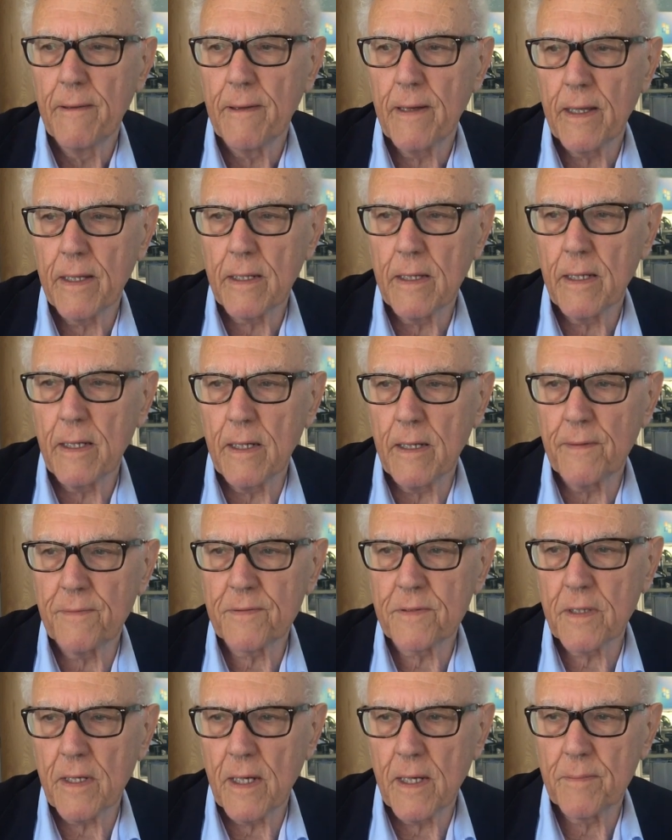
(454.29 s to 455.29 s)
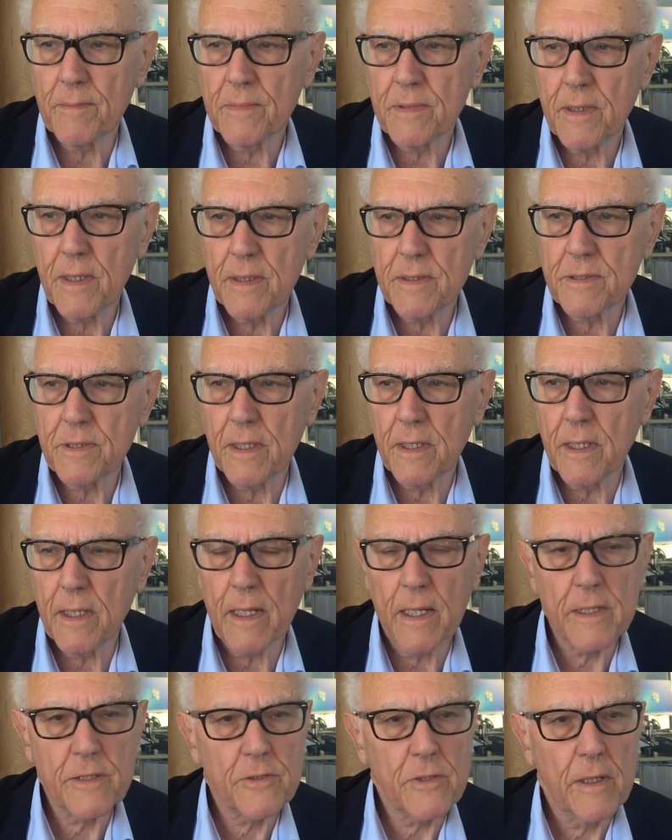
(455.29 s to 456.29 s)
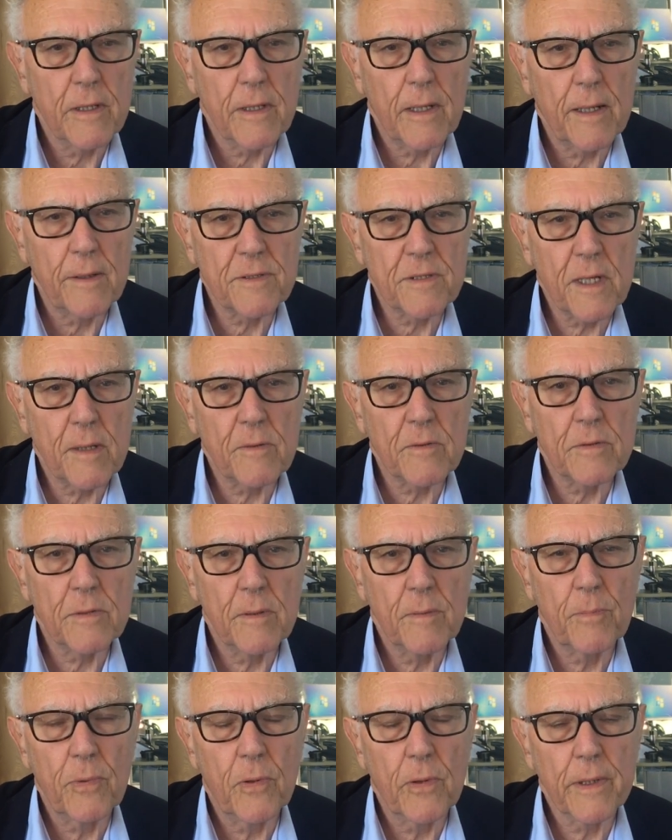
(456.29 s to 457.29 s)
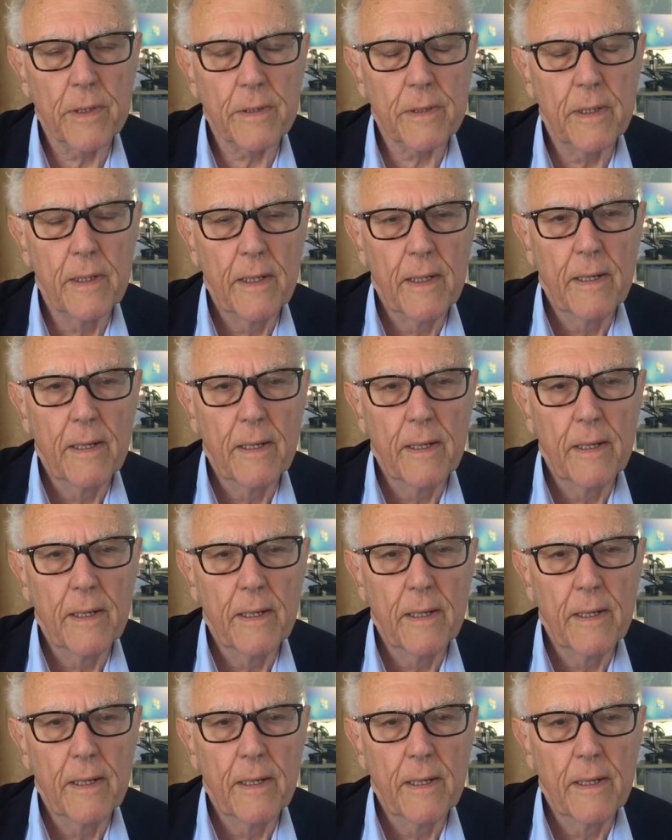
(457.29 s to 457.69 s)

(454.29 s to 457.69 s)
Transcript: and a half-time senior lecturer, and I was able to appoint